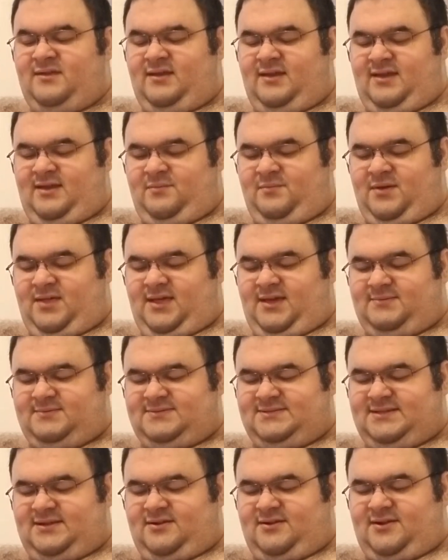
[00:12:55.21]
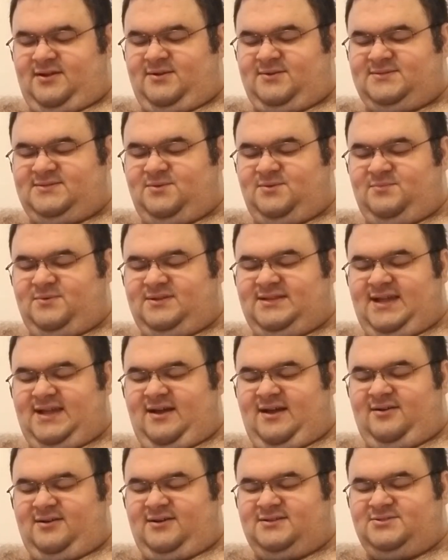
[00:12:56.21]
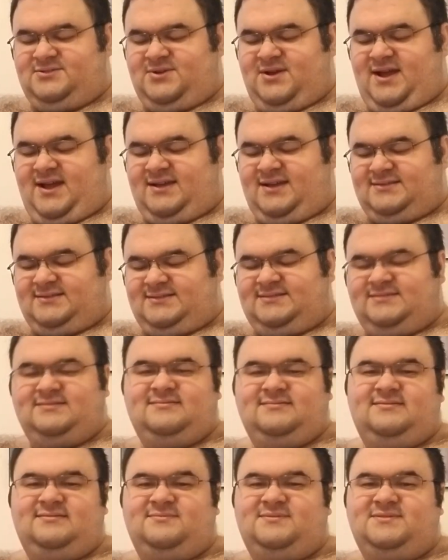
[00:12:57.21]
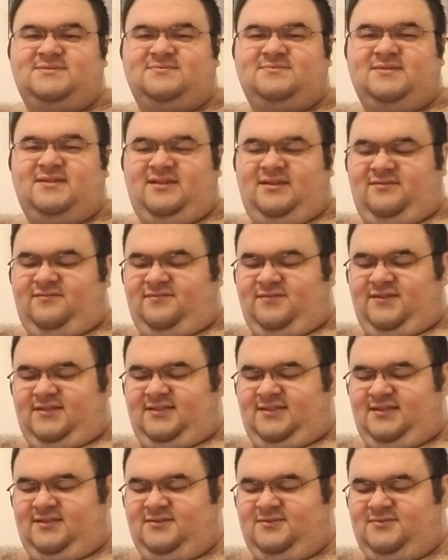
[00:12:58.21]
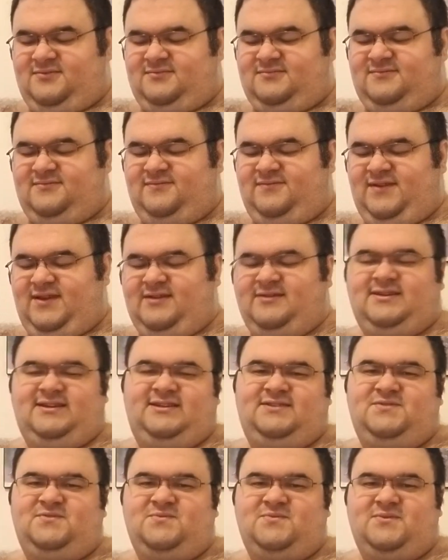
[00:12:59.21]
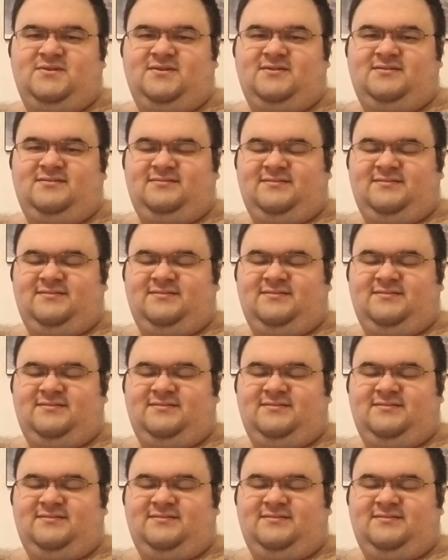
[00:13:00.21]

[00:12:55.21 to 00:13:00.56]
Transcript: And while I was there, I also went to Alcatraz. It was a really fun little ferry tour.